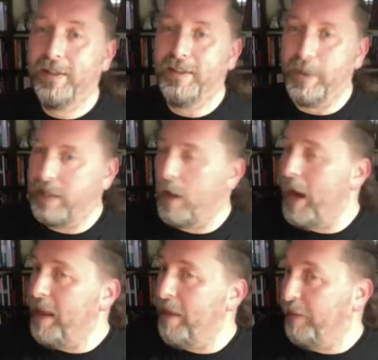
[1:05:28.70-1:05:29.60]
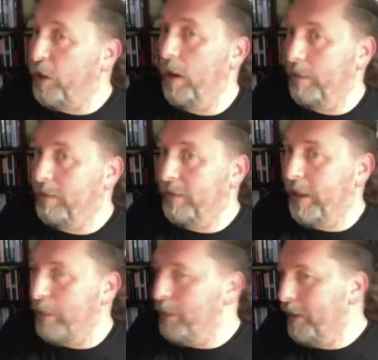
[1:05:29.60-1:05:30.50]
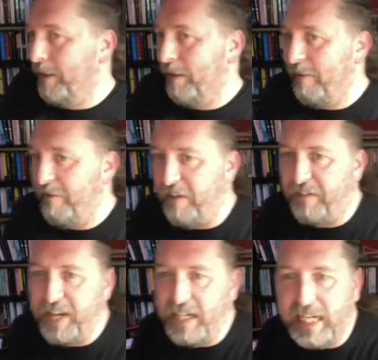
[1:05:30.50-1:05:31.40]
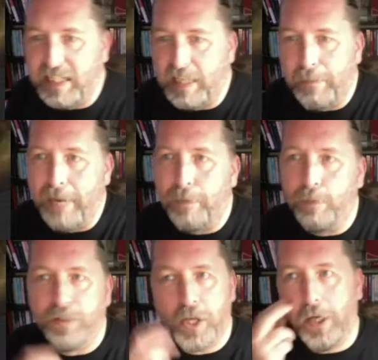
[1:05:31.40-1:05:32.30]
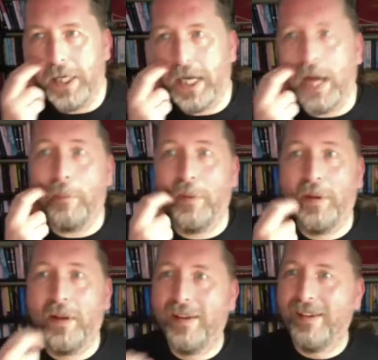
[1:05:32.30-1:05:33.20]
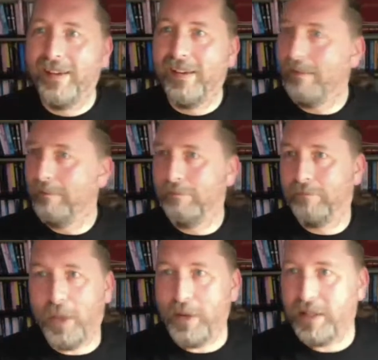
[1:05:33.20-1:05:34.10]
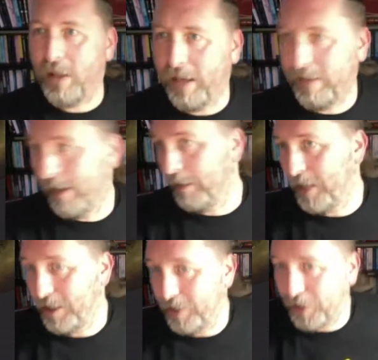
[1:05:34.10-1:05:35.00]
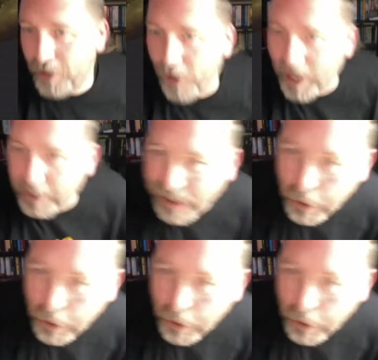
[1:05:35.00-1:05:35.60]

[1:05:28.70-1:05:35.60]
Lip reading: So it's like they've got 50, 60 people turning up. So it's like it's a good night to be